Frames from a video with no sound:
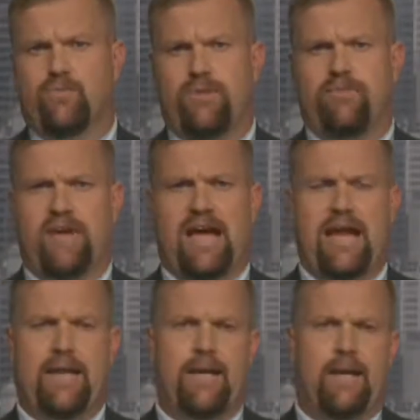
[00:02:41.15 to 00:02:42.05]
we've
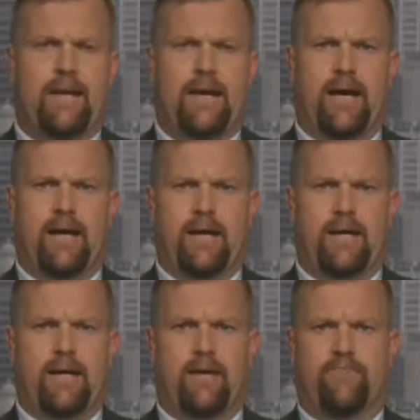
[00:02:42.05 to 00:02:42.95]
got
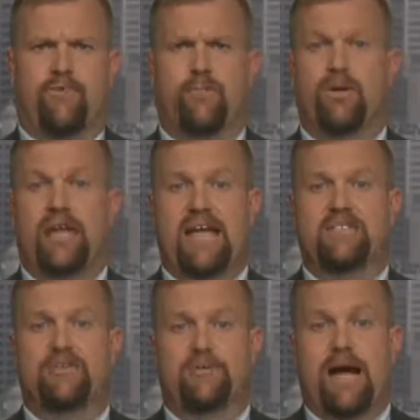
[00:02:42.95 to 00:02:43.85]
a former
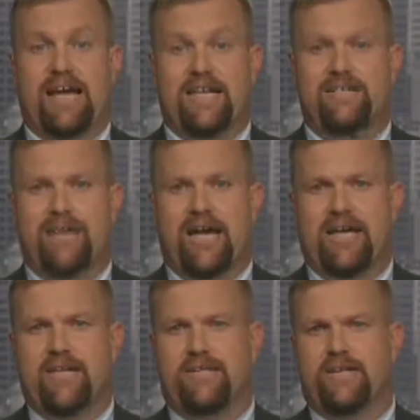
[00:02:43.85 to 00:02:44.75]
NASA rocket
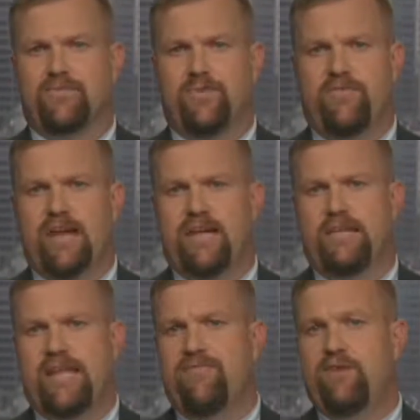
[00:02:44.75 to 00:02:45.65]
scientist, we've got a
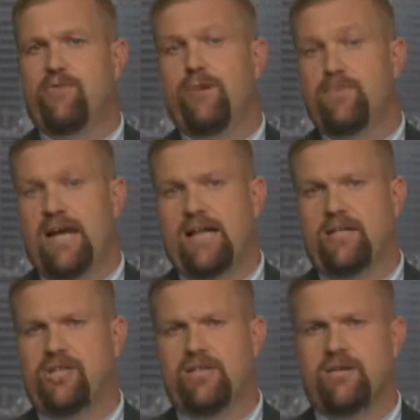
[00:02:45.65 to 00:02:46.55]
Navy
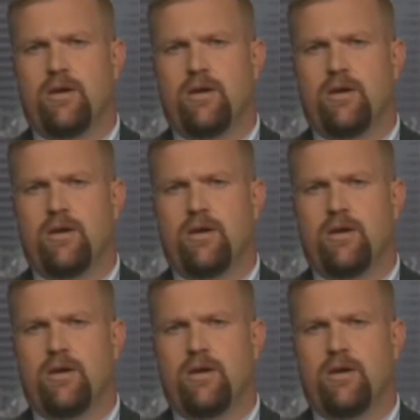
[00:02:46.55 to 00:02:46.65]
cryptologist.